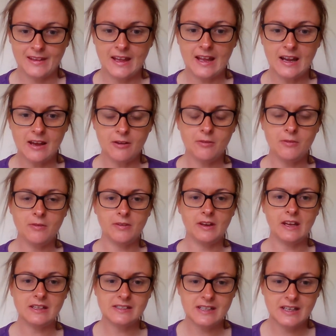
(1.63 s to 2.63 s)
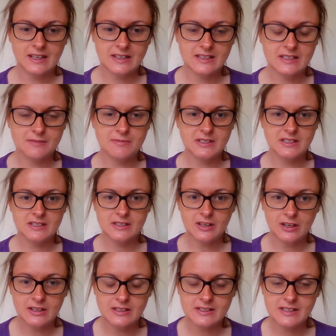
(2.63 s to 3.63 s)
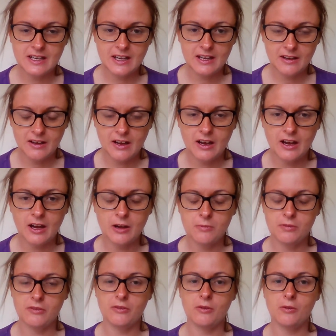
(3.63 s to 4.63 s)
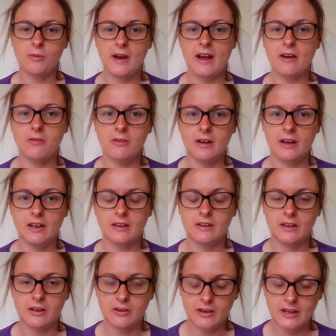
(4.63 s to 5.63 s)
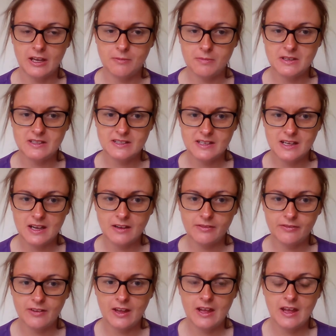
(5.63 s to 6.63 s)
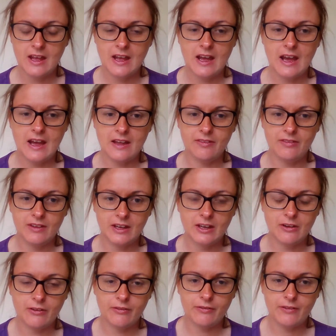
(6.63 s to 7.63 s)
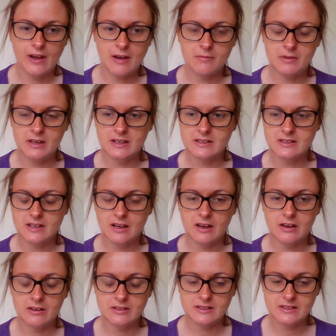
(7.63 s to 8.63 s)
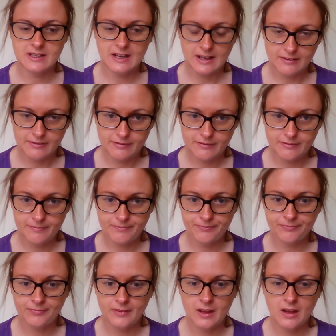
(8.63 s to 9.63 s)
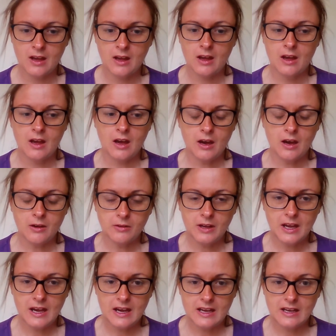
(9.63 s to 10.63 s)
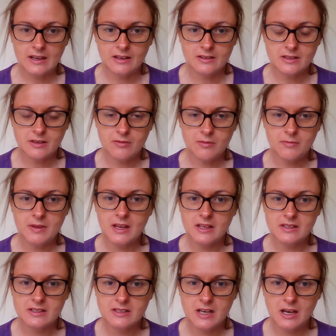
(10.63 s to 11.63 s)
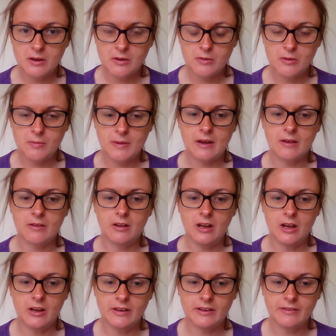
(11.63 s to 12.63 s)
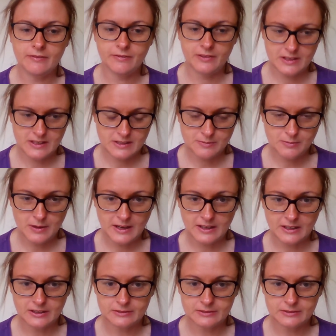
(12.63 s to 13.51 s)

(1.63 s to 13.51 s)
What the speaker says: Hello, Year 6, it's Mrs. Collins here. I hope you're all well and that you're keeping safe and that your families are safe. Okay, so I'm here to tell you about learning for this week.